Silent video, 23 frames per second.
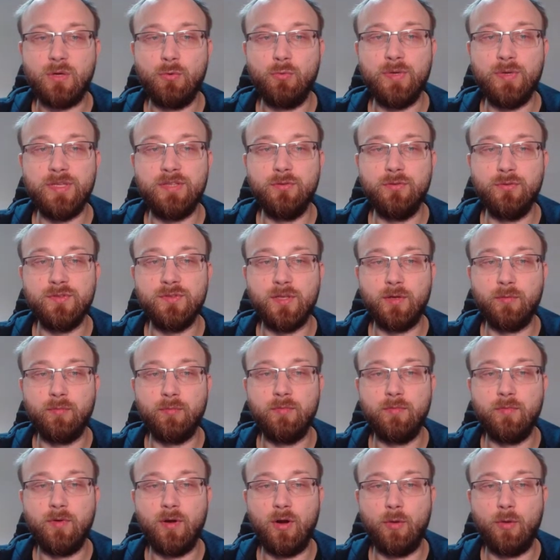We do
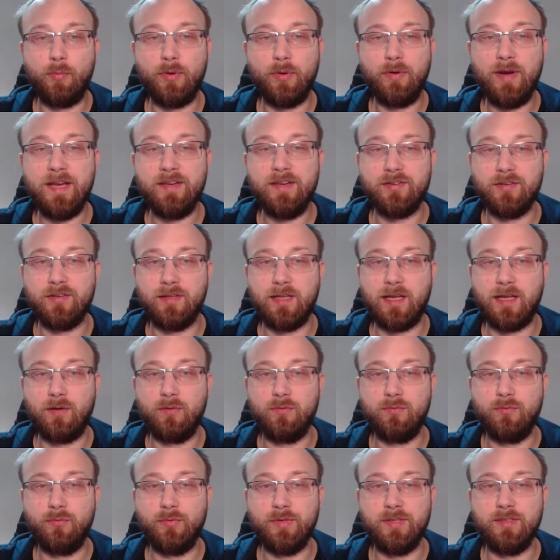some operation now.
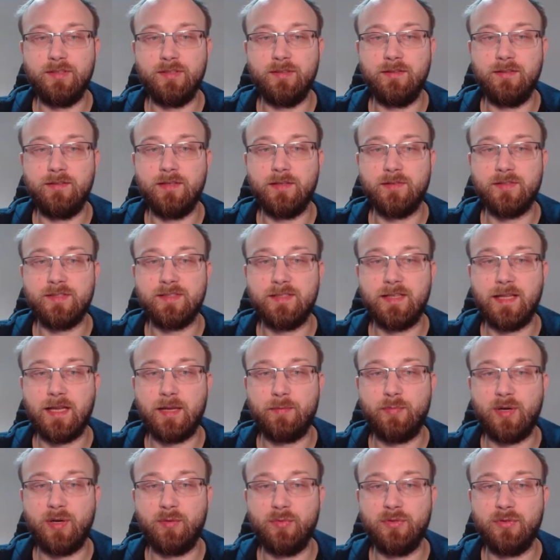There's
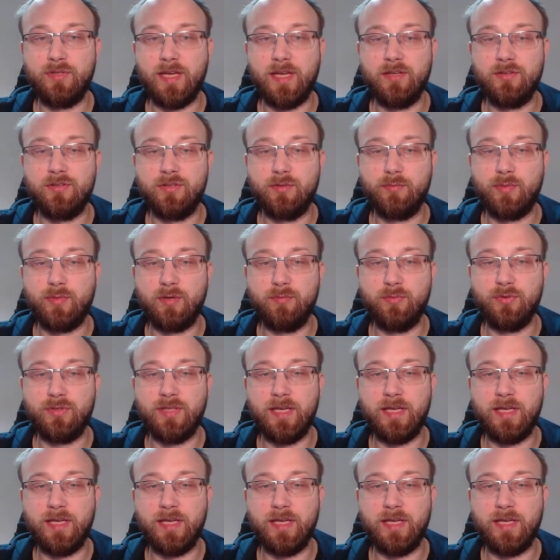like permutation,